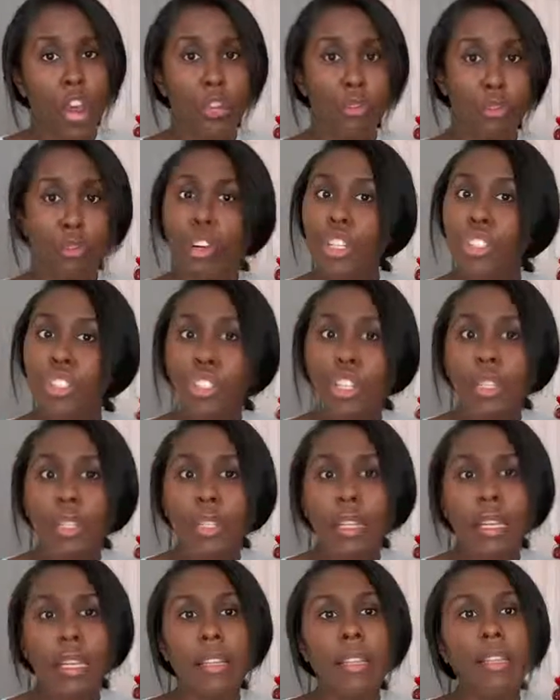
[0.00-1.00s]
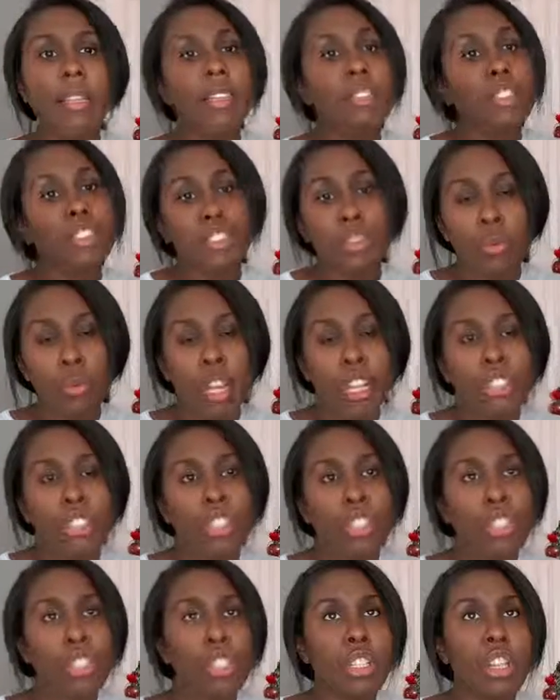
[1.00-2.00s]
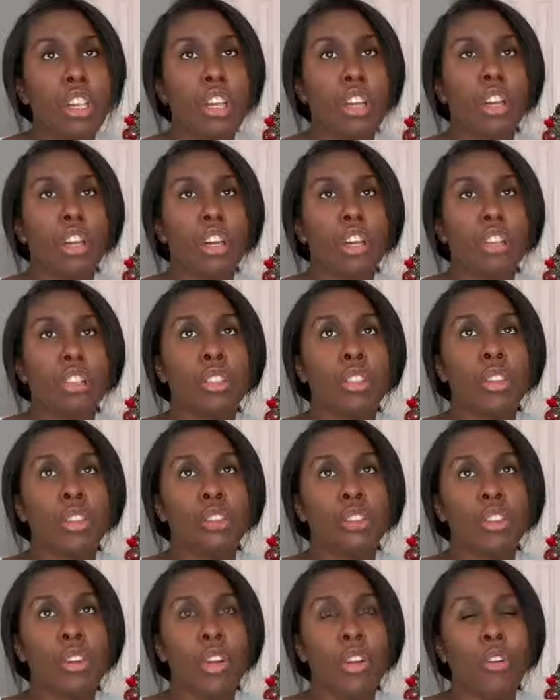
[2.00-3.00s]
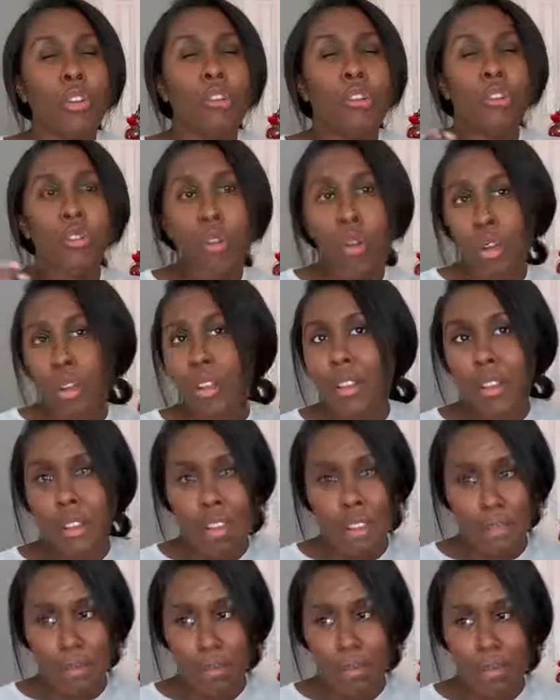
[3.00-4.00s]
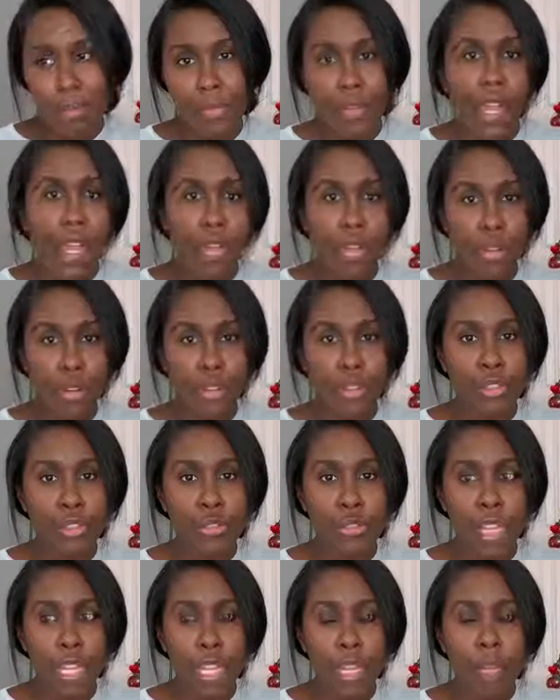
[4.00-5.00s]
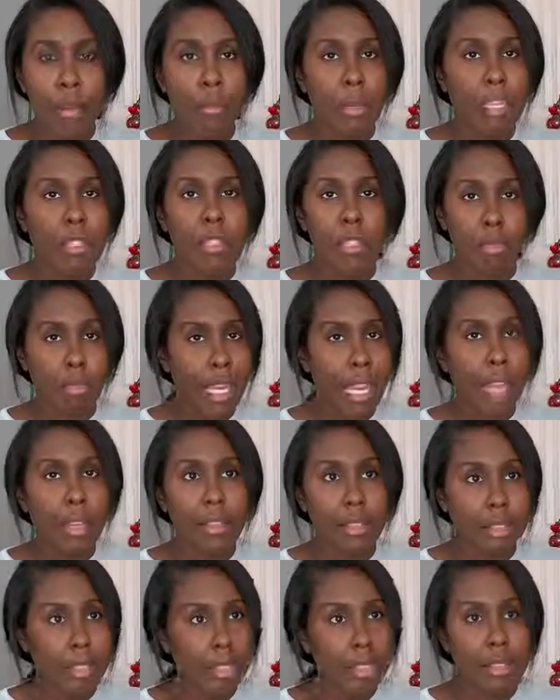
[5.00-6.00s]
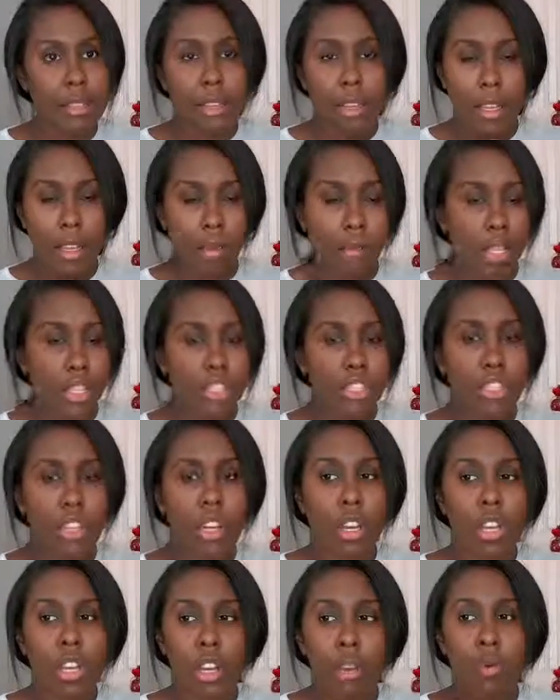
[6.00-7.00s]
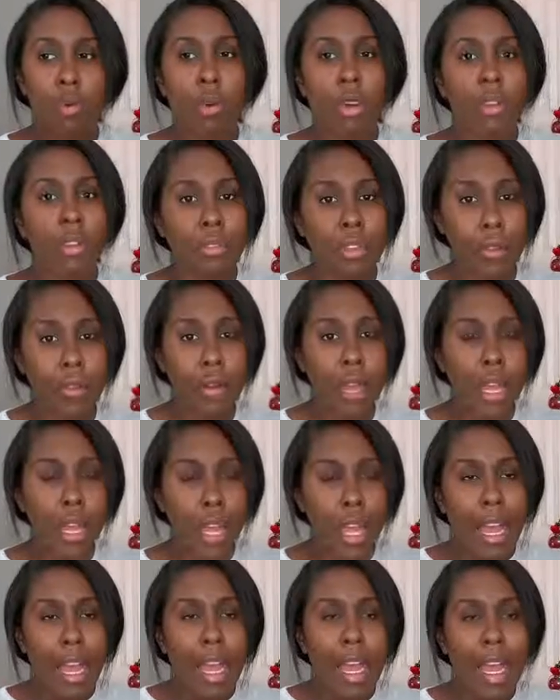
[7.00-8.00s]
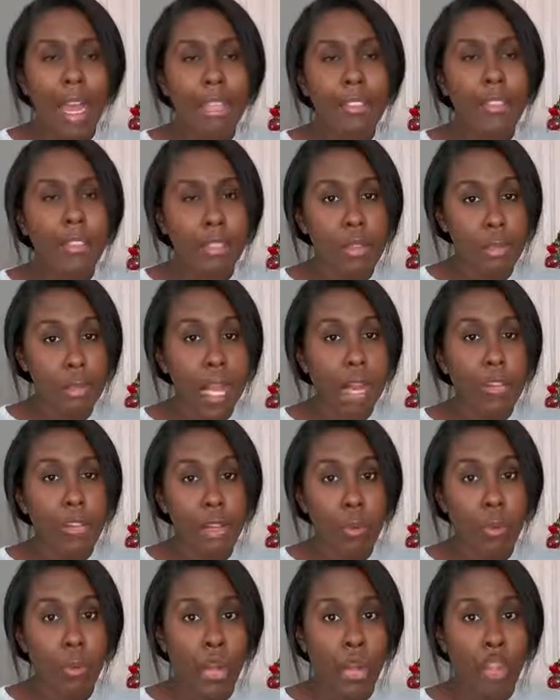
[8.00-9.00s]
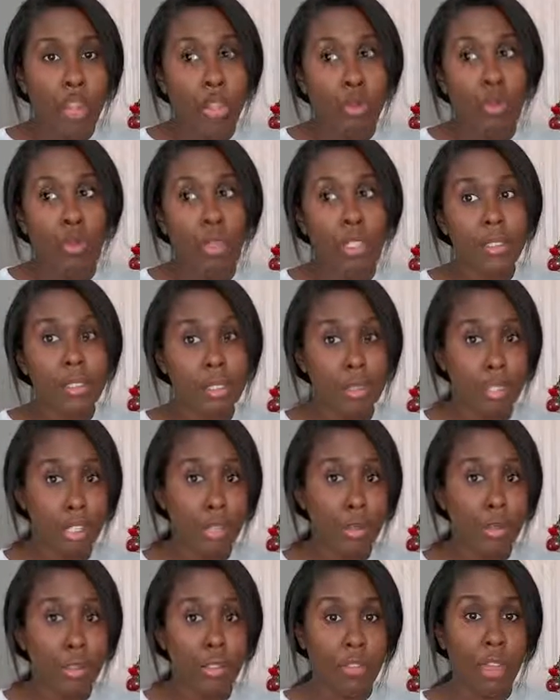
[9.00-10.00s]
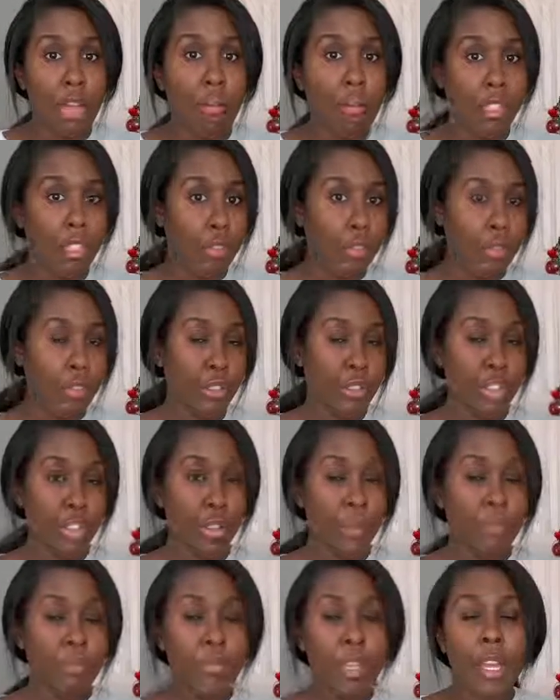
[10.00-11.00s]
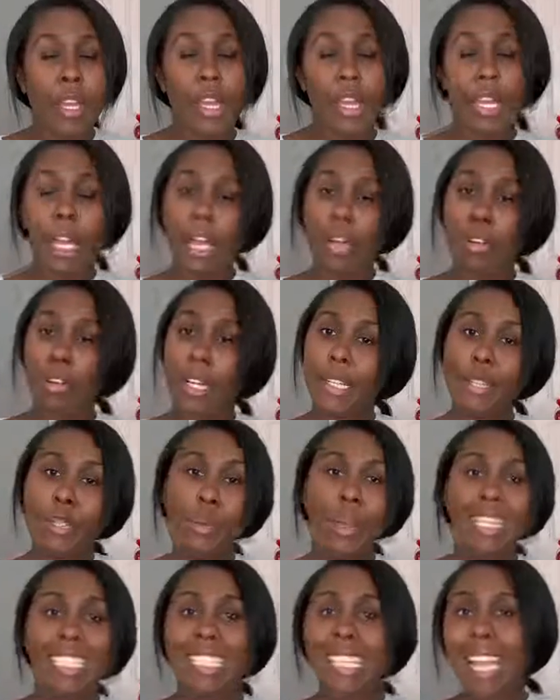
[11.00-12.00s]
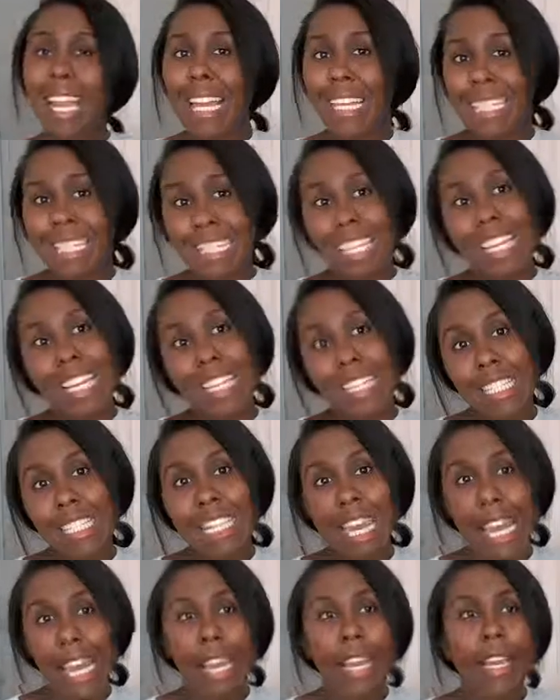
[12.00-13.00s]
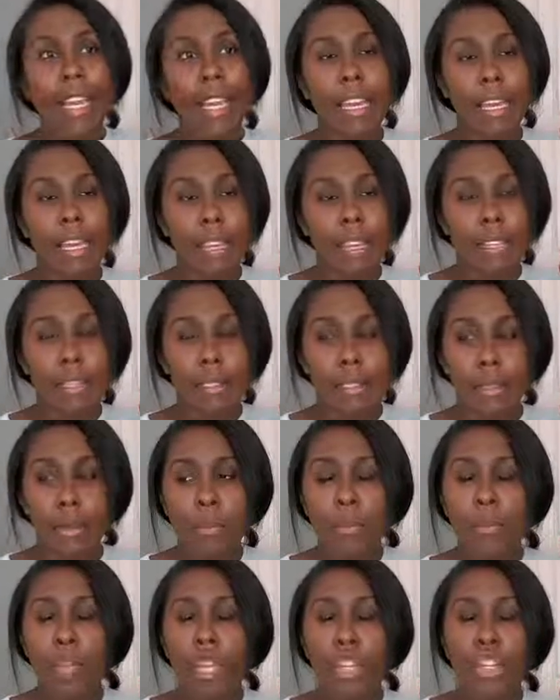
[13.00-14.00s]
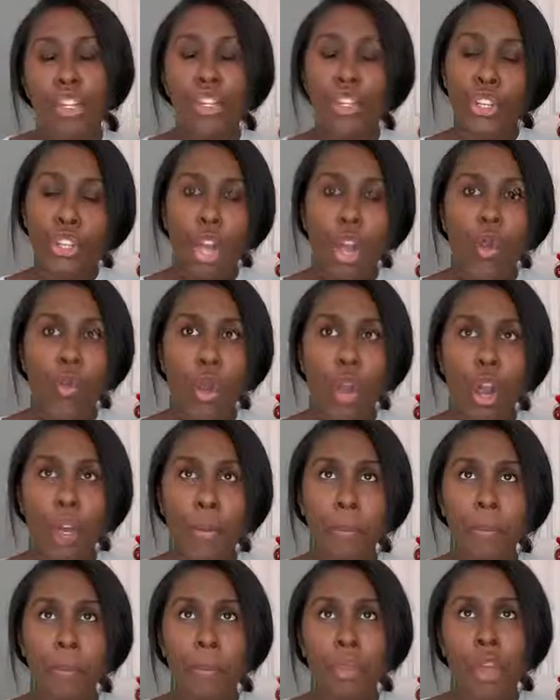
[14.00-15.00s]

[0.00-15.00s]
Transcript: Unfortunately, their situation does not afford them that luxury, because the reality is, like I mentioned earlier, one of them has to marry well in order to secure the family's future. Now, a 2018 take is, you know what?